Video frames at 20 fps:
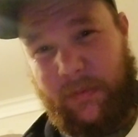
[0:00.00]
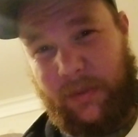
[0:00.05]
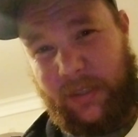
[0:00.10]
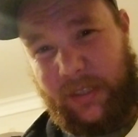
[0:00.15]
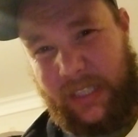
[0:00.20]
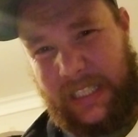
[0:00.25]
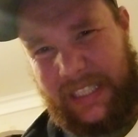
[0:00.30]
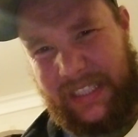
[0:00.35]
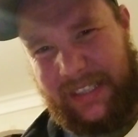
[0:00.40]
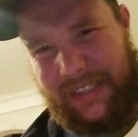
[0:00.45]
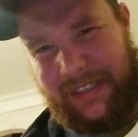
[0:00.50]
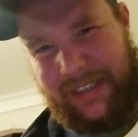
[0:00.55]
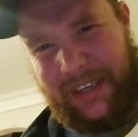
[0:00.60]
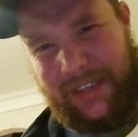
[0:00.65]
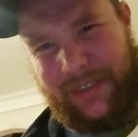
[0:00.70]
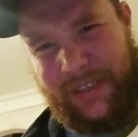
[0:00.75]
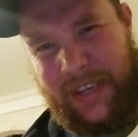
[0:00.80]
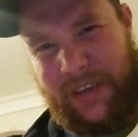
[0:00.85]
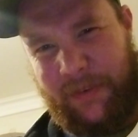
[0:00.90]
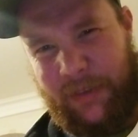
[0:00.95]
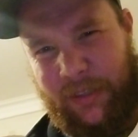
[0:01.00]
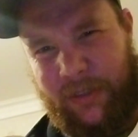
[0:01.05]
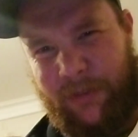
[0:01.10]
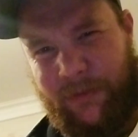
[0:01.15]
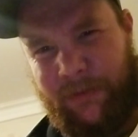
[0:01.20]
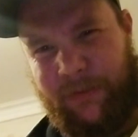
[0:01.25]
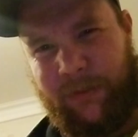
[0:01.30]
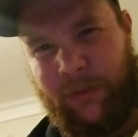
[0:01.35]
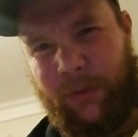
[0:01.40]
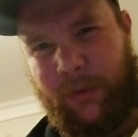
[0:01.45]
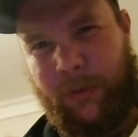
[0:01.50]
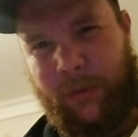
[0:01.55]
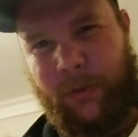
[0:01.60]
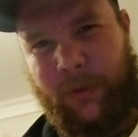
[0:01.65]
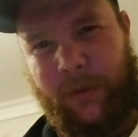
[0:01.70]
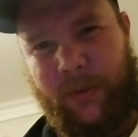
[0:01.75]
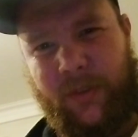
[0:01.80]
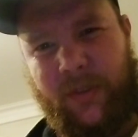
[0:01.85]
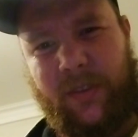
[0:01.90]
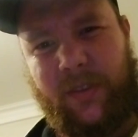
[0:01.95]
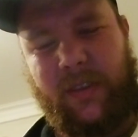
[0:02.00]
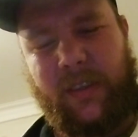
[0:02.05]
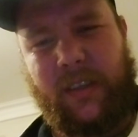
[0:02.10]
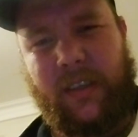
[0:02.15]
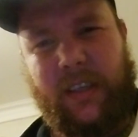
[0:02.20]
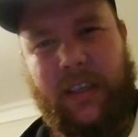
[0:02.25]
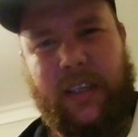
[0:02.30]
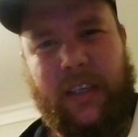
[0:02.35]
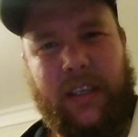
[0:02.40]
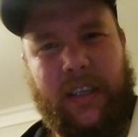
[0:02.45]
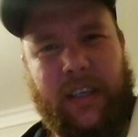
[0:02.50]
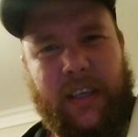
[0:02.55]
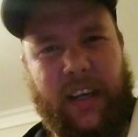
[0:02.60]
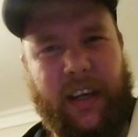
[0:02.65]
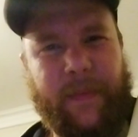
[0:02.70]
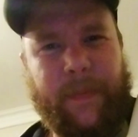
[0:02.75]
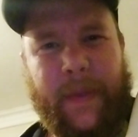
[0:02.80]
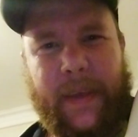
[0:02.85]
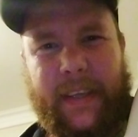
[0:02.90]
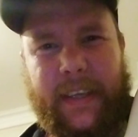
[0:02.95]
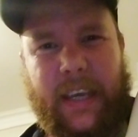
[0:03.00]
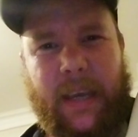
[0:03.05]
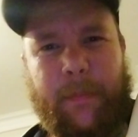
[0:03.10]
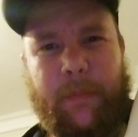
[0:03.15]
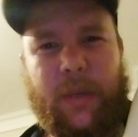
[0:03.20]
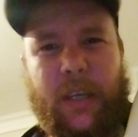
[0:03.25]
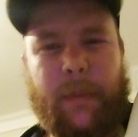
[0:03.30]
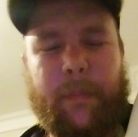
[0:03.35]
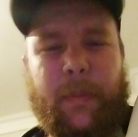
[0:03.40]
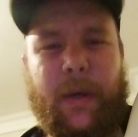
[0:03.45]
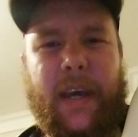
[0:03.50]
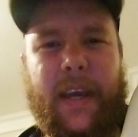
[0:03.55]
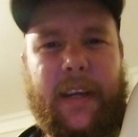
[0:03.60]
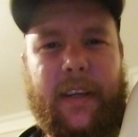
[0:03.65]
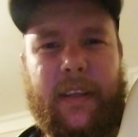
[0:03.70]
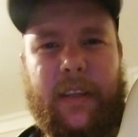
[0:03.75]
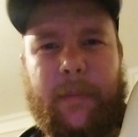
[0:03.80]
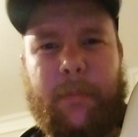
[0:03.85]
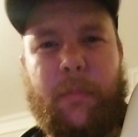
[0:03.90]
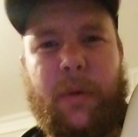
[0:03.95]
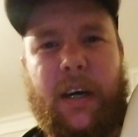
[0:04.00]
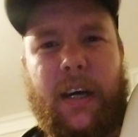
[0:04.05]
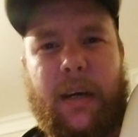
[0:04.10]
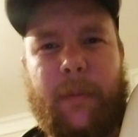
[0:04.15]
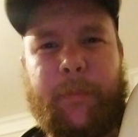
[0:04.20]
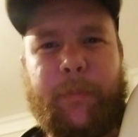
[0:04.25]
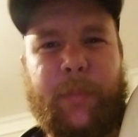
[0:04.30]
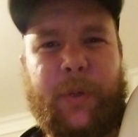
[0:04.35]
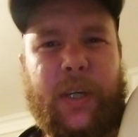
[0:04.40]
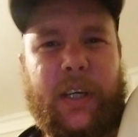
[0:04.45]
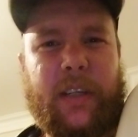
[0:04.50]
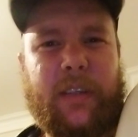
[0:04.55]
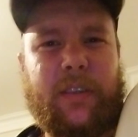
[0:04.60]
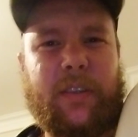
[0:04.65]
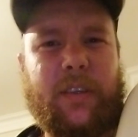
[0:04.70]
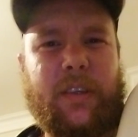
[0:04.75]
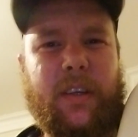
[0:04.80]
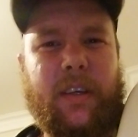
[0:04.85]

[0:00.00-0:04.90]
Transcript: It does have its flaws, and they can be a pain in the bum, but